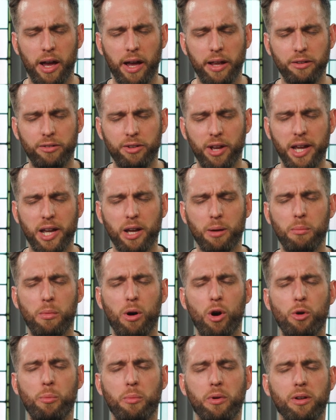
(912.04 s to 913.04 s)
and take a
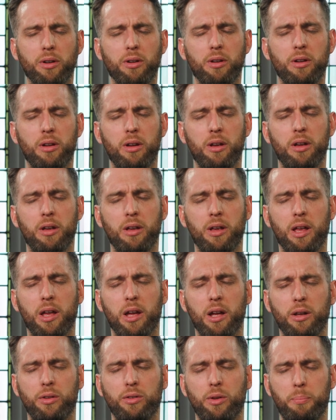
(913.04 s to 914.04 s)
moment
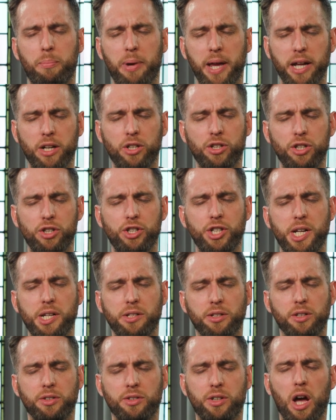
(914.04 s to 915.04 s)
to picture
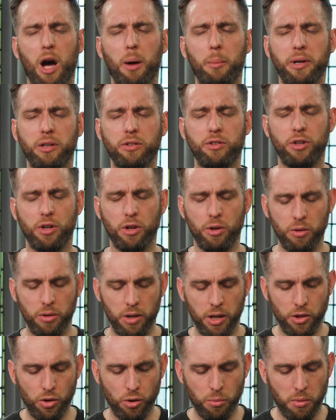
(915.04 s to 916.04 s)
Jesus coming to you
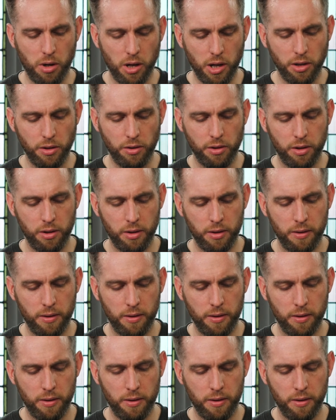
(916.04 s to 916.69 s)
in your mind.